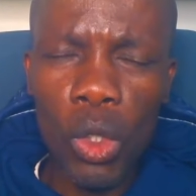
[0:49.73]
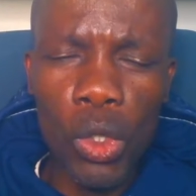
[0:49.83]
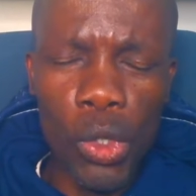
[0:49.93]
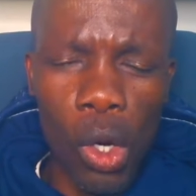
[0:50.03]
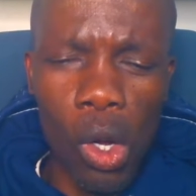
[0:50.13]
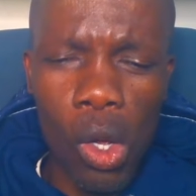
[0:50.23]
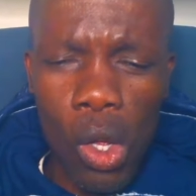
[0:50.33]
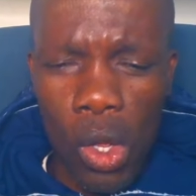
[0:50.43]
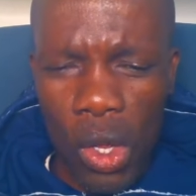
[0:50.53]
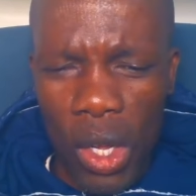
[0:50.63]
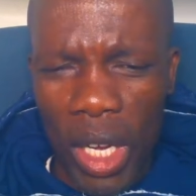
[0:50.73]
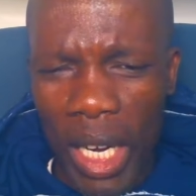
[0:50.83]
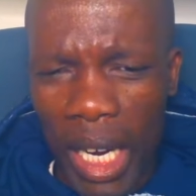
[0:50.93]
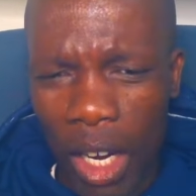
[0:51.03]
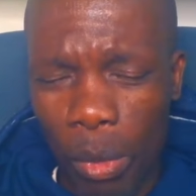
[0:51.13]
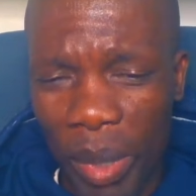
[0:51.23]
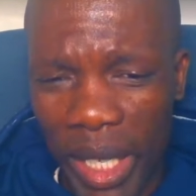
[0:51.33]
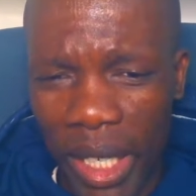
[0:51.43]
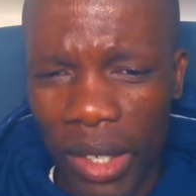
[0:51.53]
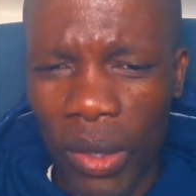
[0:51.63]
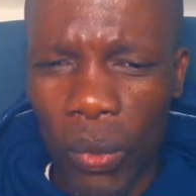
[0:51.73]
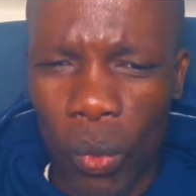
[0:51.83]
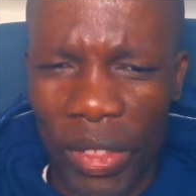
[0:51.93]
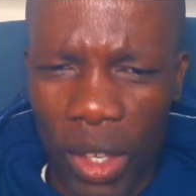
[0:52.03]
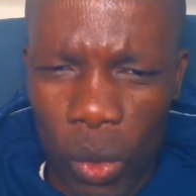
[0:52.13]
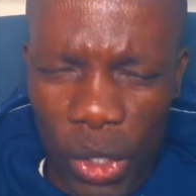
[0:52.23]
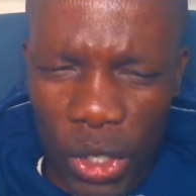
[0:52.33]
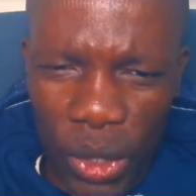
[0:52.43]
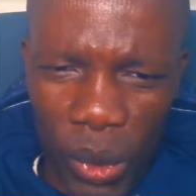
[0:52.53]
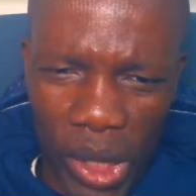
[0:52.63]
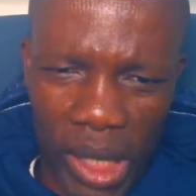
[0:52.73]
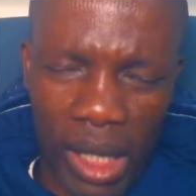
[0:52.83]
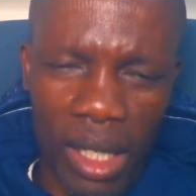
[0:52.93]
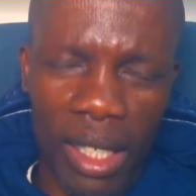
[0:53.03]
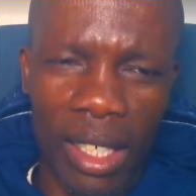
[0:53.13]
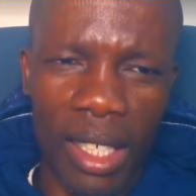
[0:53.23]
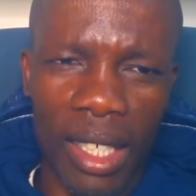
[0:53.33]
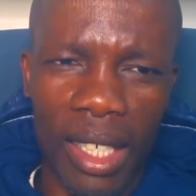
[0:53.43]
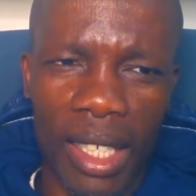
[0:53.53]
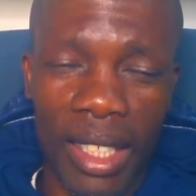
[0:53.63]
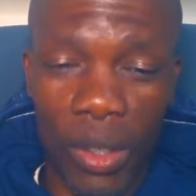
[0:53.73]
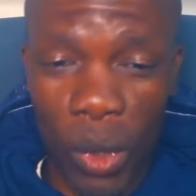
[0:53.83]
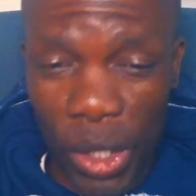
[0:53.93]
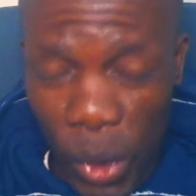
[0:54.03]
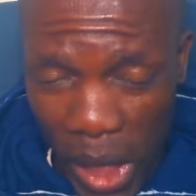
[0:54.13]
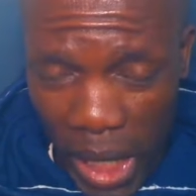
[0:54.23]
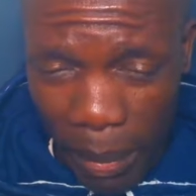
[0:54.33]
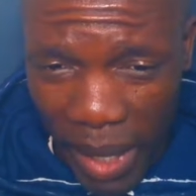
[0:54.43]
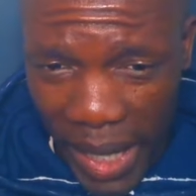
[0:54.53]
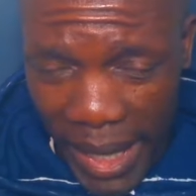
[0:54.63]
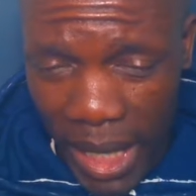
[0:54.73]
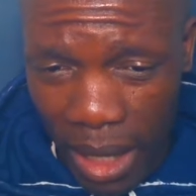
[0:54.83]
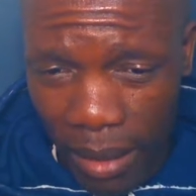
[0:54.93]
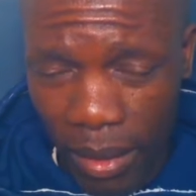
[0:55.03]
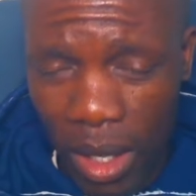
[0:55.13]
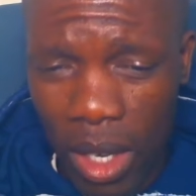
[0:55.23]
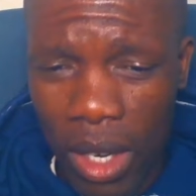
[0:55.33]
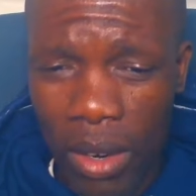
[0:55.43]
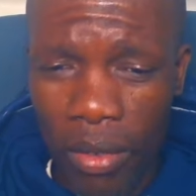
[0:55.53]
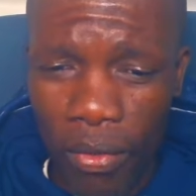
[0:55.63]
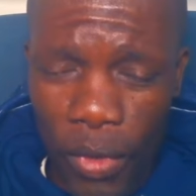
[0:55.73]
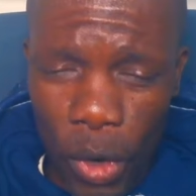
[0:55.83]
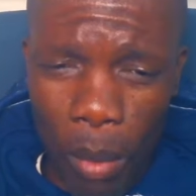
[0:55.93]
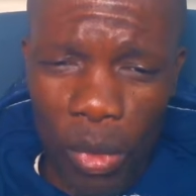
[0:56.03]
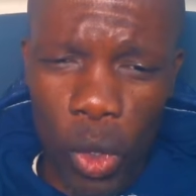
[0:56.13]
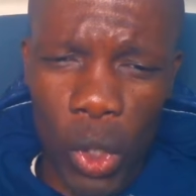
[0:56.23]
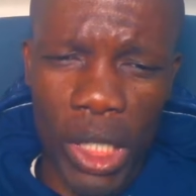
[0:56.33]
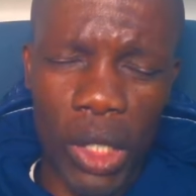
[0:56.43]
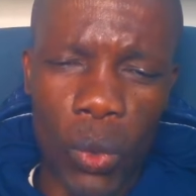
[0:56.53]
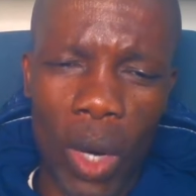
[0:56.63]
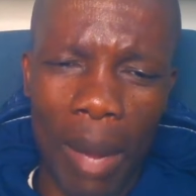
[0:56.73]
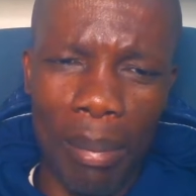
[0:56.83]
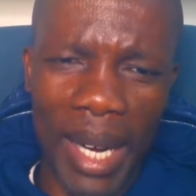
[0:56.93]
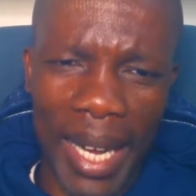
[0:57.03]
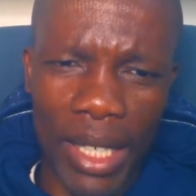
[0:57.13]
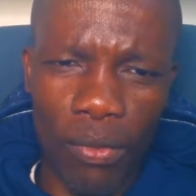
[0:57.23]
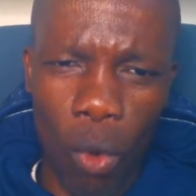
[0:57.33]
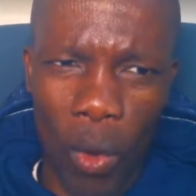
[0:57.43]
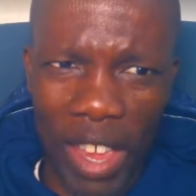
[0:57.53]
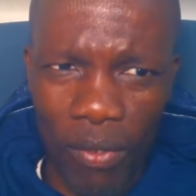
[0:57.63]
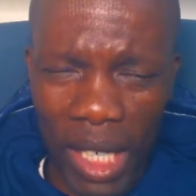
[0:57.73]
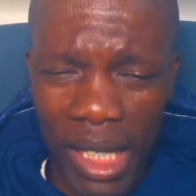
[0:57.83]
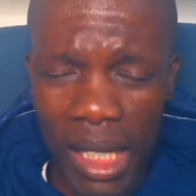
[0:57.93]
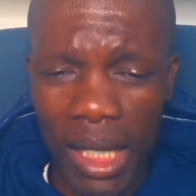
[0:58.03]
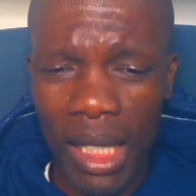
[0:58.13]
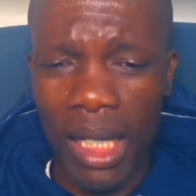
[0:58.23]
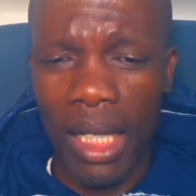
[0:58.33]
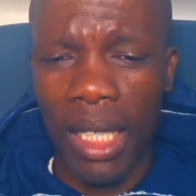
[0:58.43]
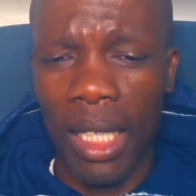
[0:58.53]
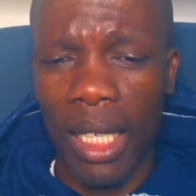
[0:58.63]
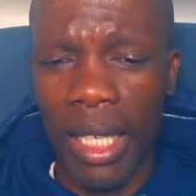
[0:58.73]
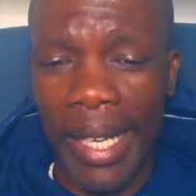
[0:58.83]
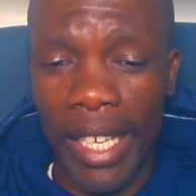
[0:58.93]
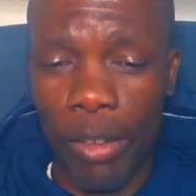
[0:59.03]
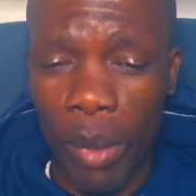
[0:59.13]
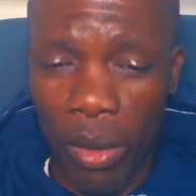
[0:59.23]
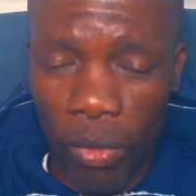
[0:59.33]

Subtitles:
So I'll begin with the good news. The good news that I'm getting from those who applied for waivers and have been